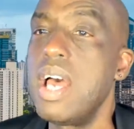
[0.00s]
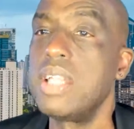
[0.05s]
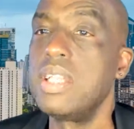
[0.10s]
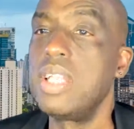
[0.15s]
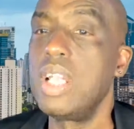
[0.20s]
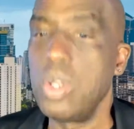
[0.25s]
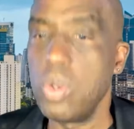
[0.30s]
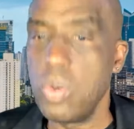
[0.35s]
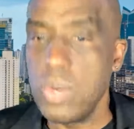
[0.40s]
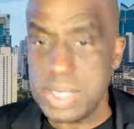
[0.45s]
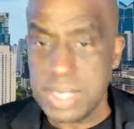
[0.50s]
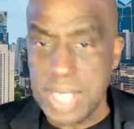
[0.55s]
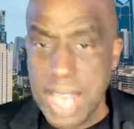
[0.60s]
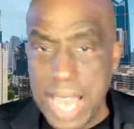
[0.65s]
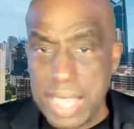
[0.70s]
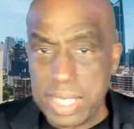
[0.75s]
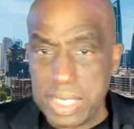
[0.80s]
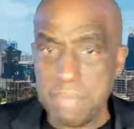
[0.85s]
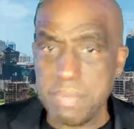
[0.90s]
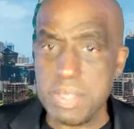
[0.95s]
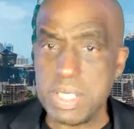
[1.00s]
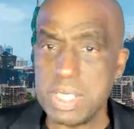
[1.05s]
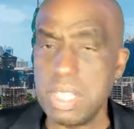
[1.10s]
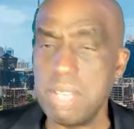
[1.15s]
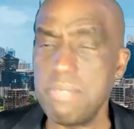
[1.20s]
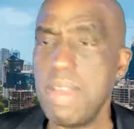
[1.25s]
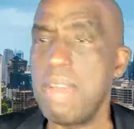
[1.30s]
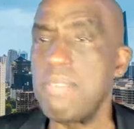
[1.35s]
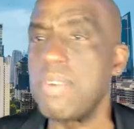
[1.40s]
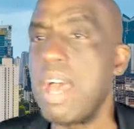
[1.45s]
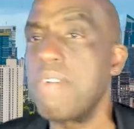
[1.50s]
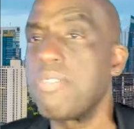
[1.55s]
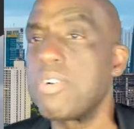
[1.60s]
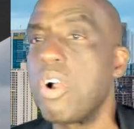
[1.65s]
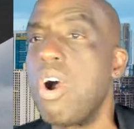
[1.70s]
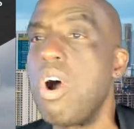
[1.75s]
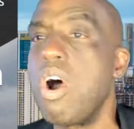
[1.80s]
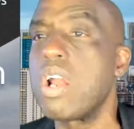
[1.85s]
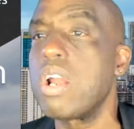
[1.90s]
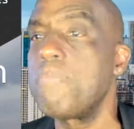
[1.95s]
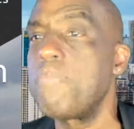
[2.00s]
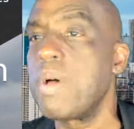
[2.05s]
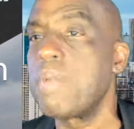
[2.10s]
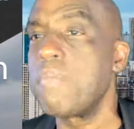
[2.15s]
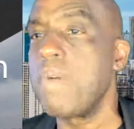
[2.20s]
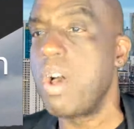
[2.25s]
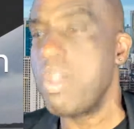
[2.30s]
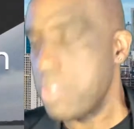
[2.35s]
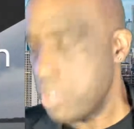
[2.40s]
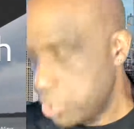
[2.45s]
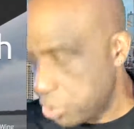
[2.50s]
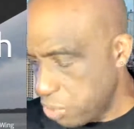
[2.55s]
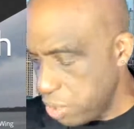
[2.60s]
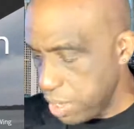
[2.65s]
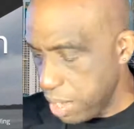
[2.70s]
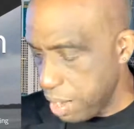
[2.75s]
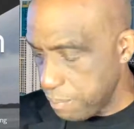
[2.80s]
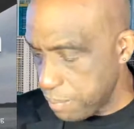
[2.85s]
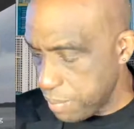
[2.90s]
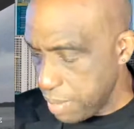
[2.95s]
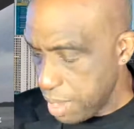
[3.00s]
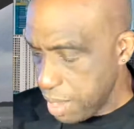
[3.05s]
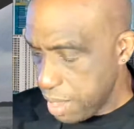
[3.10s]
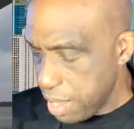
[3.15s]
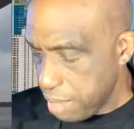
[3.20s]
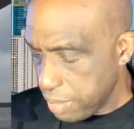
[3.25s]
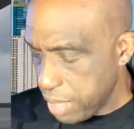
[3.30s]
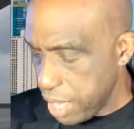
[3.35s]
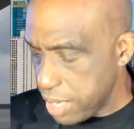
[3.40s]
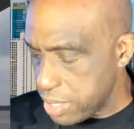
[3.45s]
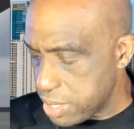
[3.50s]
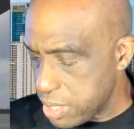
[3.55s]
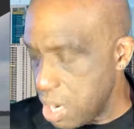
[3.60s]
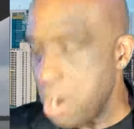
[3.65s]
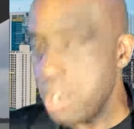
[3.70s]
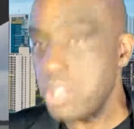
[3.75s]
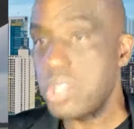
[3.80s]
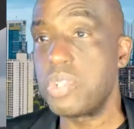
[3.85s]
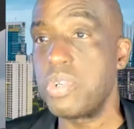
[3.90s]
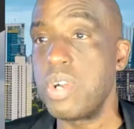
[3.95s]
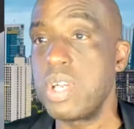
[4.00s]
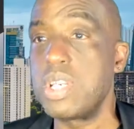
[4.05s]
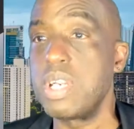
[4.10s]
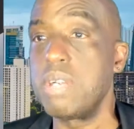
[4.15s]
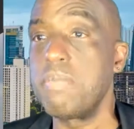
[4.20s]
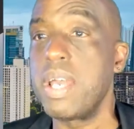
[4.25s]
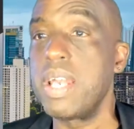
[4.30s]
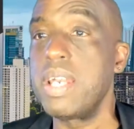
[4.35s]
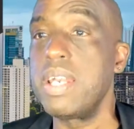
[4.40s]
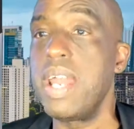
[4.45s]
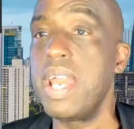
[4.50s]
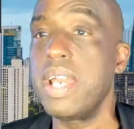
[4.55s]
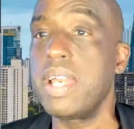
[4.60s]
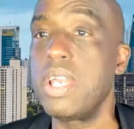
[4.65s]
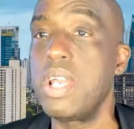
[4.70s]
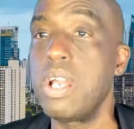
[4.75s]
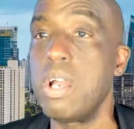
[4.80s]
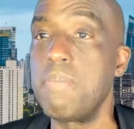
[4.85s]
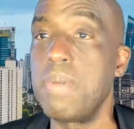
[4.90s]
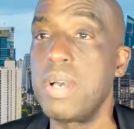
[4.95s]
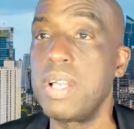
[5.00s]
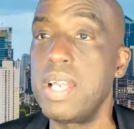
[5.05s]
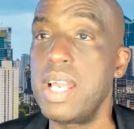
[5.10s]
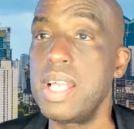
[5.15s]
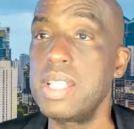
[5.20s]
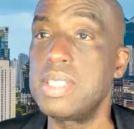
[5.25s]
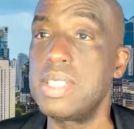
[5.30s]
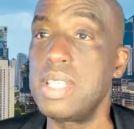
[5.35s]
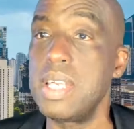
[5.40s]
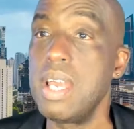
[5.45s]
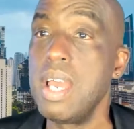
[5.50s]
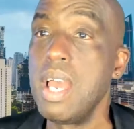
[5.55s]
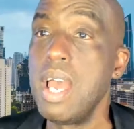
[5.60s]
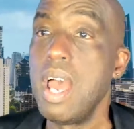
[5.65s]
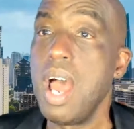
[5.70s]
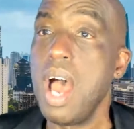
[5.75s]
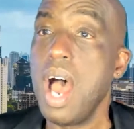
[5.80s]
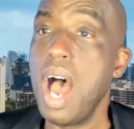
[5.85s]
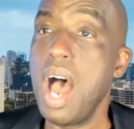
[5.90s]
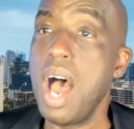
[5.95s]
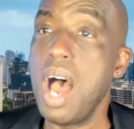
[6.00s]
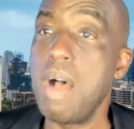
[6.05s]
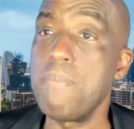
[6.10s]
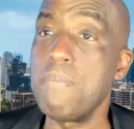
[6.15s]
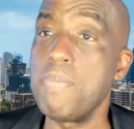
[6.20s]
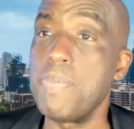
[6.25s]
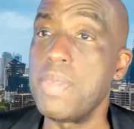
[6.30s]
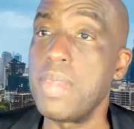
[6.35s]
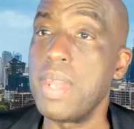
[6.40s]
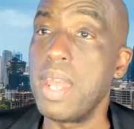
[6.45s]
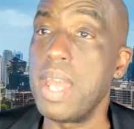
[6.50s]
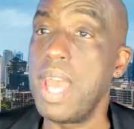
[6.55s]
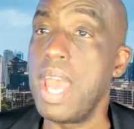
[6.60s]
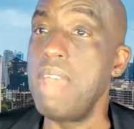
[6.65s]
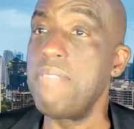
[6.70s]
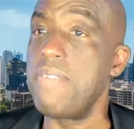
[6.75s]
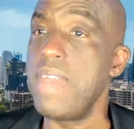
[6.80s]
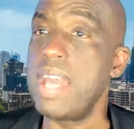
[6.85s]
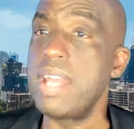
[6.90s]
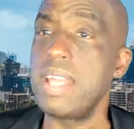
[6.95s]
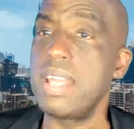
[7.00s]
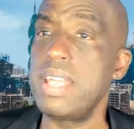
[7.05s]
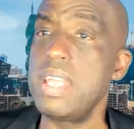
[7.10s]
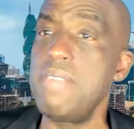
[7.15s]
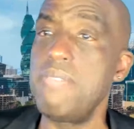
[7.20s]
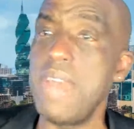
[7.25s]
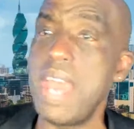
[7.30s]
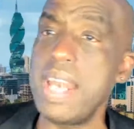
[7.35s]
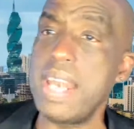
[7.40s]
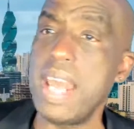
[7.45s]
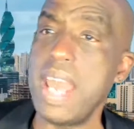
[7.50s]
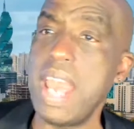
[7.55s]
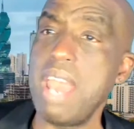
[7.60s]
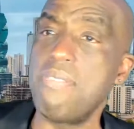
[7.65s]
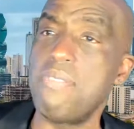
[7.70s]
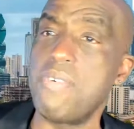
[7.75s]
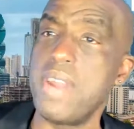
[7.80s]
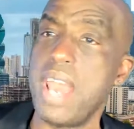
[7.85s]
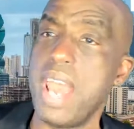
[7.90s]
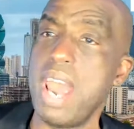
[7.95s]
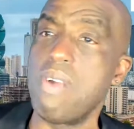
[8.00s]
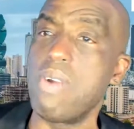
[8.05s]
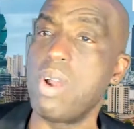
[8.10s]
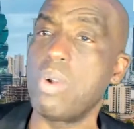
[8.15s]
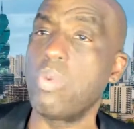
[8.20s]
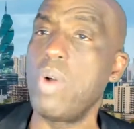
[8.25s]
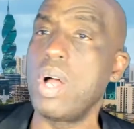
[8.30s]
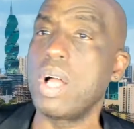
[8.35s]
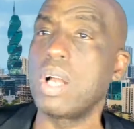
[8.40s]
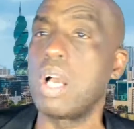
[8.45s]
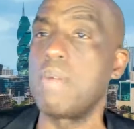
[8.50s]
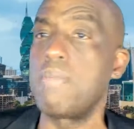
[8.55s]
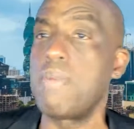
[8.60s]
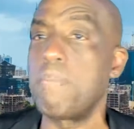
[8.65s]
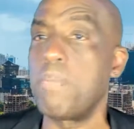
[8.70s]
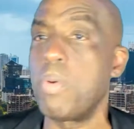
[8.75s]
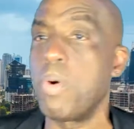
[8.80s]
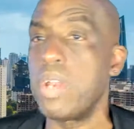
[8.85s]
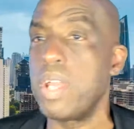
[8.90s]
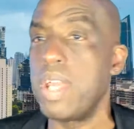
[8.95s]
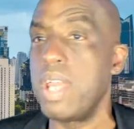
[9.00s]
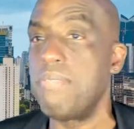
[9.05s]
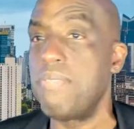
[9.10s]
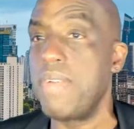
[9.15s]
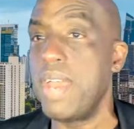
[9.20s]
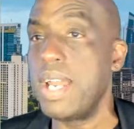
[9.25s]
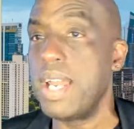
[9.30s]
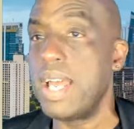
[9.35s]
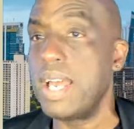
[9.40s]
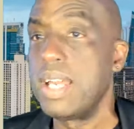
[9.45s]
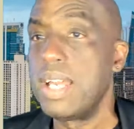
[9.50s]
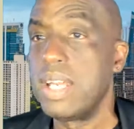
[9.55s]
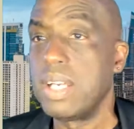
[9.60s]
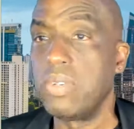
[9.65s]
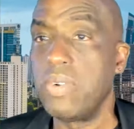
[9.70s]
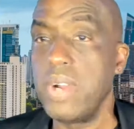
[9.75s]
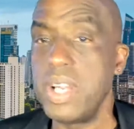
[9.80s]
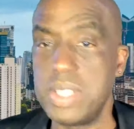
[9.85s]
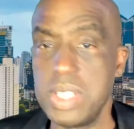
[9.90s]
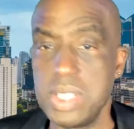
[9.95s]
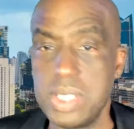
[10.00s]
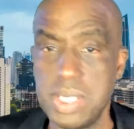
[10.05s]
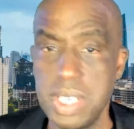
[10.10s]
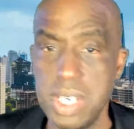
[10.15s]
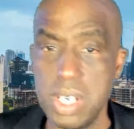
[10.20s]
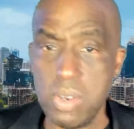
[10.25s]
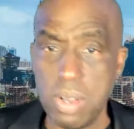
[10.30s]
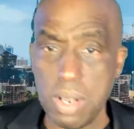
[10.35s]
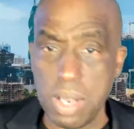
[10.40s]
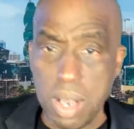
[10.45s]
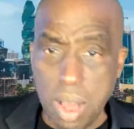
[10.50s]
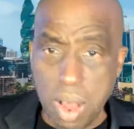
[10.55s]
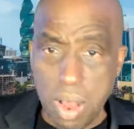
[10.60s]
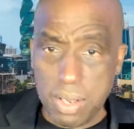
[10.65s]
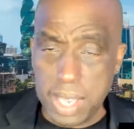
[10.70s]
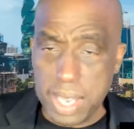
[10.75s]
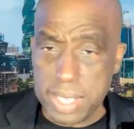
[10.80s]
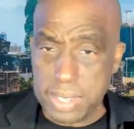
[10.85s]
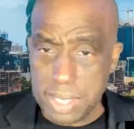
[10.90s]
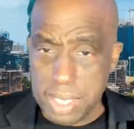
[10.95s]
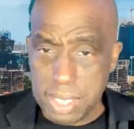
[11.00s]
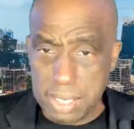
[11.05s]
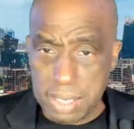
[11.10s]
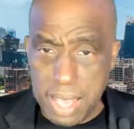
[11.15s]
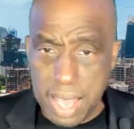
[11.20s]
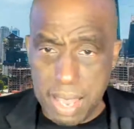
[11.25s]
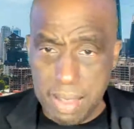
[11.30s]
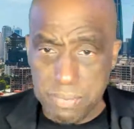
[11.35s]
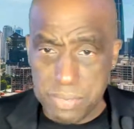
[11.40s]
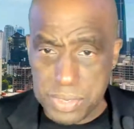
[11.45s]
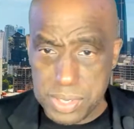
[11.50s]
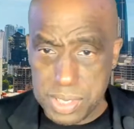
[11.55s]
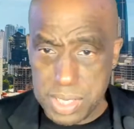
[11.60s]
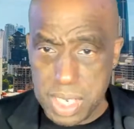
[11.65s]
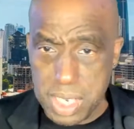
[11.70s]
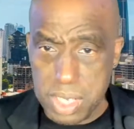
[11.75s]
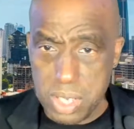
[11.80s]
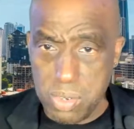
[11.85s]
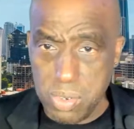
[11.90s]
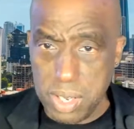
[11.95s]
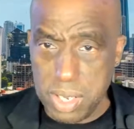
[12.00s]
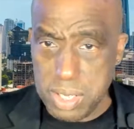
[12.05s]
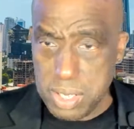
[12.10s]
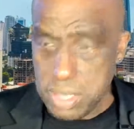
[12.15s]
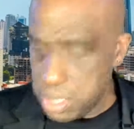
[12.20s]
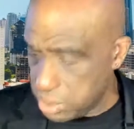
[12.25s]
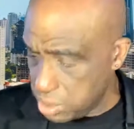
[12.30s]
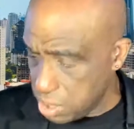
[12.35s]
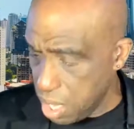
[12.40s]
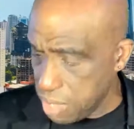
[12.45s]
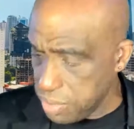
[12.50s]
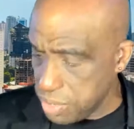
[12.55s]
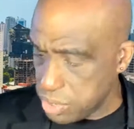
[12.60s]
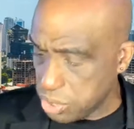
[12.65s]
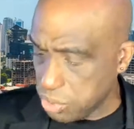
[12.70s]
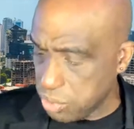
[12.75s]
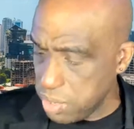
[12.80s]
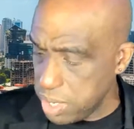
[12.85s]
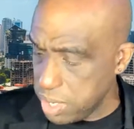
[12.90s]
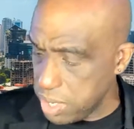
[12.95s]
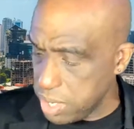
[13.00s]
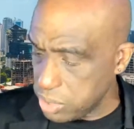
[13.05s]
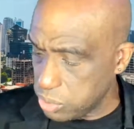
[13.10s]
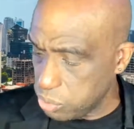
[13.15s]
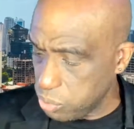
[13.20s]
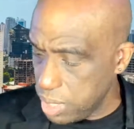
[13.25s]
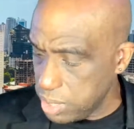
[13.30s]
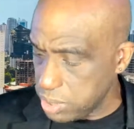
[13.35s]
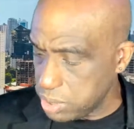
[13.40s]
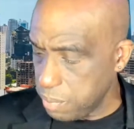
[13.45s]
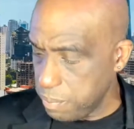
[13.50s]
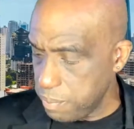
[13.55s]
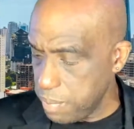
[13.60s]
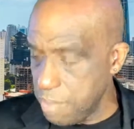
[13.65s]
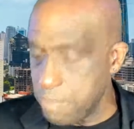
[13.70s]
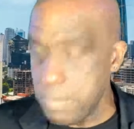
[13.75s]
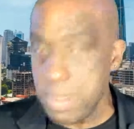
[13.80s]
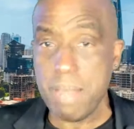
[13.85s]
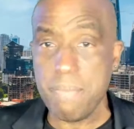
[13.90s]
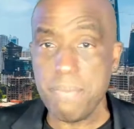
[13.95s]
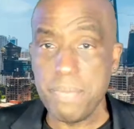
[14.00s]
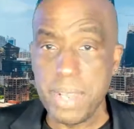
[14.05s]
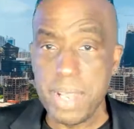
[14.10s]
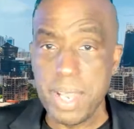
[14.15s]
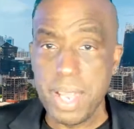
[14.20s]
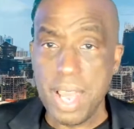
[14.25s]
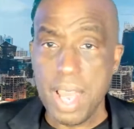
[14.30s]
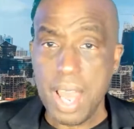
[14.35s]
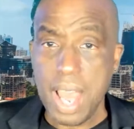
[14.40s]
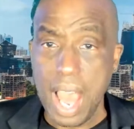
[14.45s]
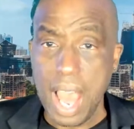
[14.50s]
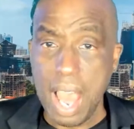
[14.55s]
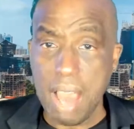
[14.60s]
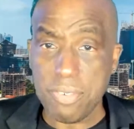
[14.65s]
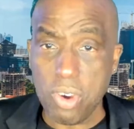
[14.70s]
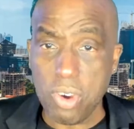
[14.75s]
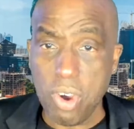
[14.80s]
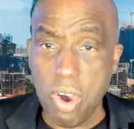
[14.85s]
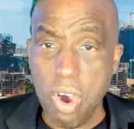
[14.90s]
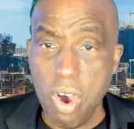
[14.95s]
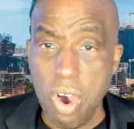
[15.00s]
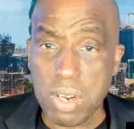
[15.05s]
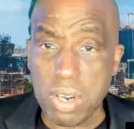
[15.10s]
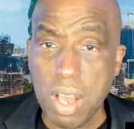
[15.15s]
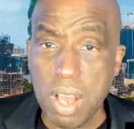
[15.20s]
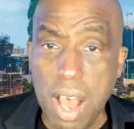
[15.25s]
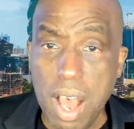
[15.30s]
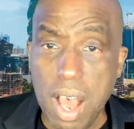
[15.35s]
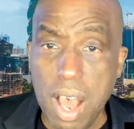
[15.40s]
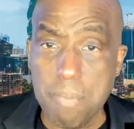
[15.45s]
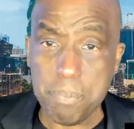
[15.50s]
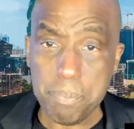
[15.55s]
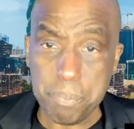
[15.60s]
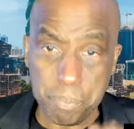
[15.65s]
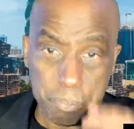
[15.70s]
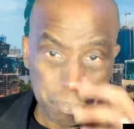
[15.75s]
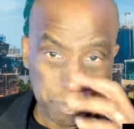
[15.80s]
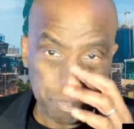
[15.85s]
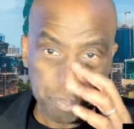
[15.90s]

The Lewis Act. Let me see if I've caught up on my other screen. I'm kind of tired stretching my neck here, but let's see. Yvette Avery Herod, welcome aboard. Yvette, great to see you along. I think I've seen you in this other screen as well, so maybe I've caught up.